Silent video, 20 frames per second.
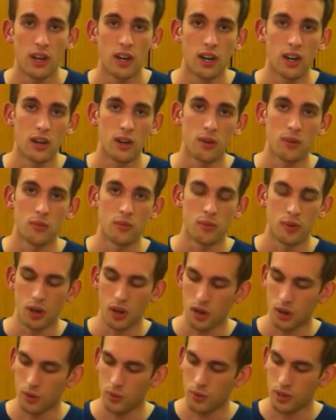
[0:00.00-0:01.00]

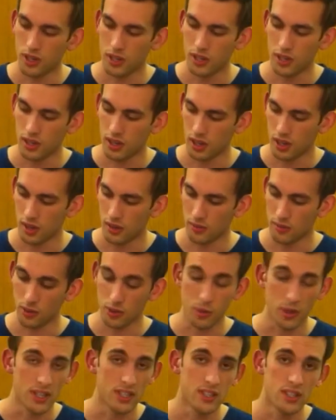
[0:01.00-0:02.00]
All we
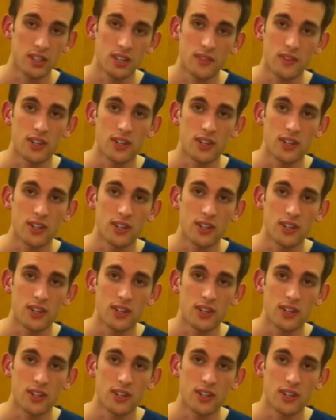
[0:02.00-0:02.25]
requested